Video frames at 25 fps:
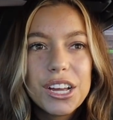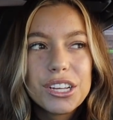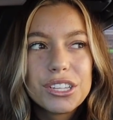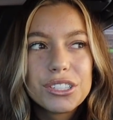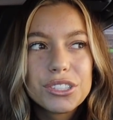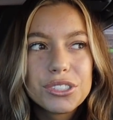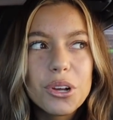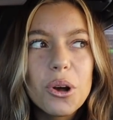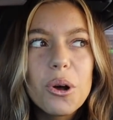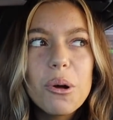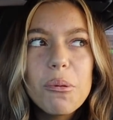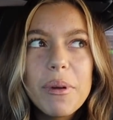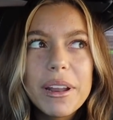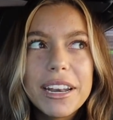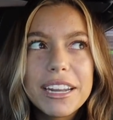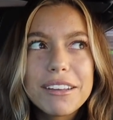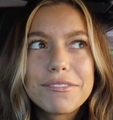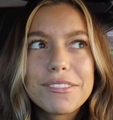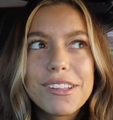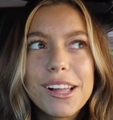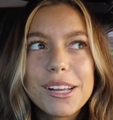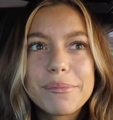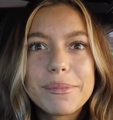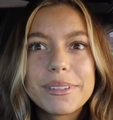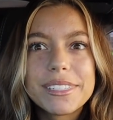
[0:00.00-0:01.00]
So many
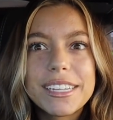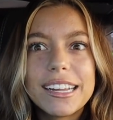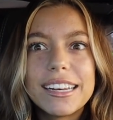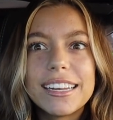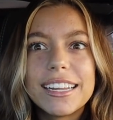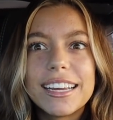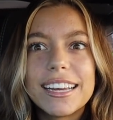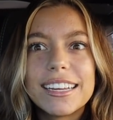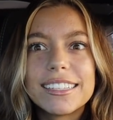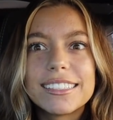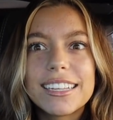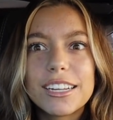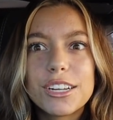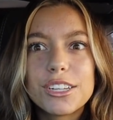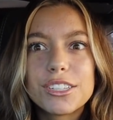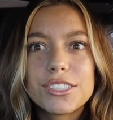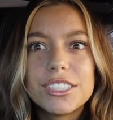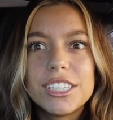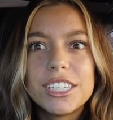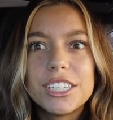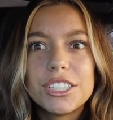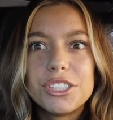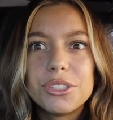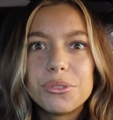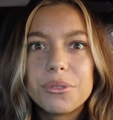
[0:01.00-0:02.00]
Vlogmas ideas. I just
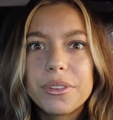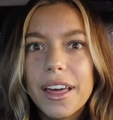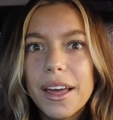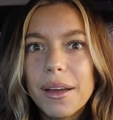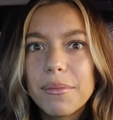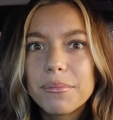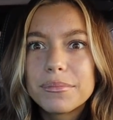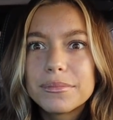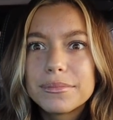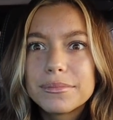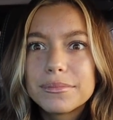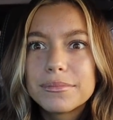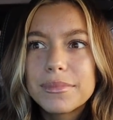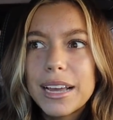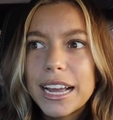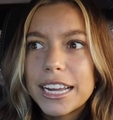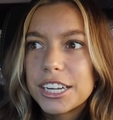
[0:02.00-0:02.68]
need to do them.